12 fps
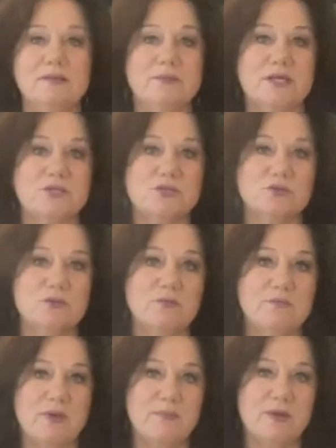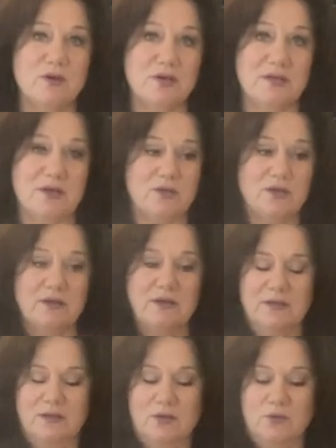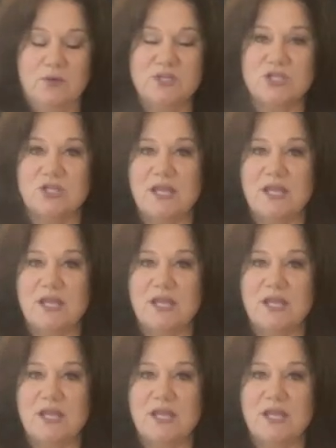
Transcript: Mushroom Marinara, which